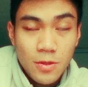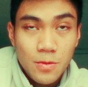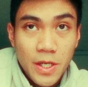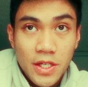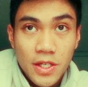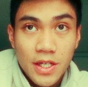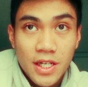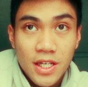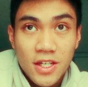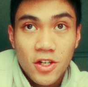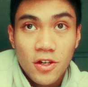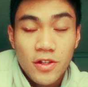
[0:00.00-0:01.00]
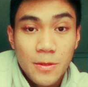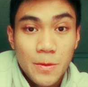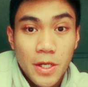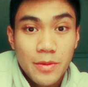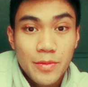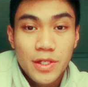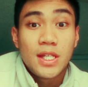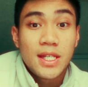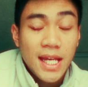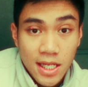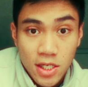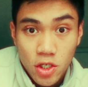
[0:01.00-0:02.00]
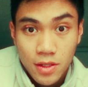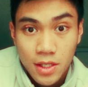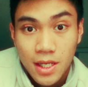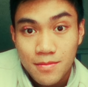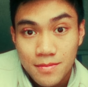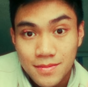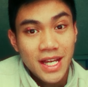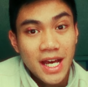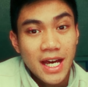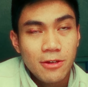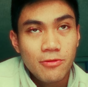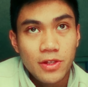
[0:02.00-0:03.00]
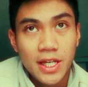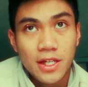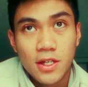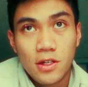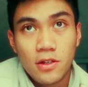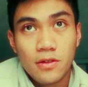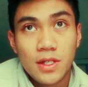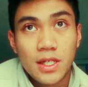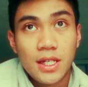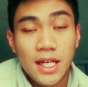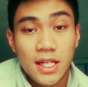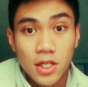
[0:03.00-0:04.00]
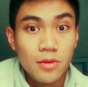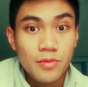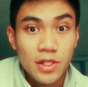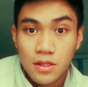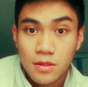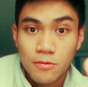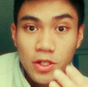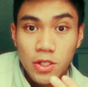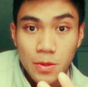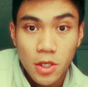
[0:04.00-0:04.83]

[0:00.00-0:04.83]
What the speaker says: good way to show the environment. The second shot type that I would like to use is common when you're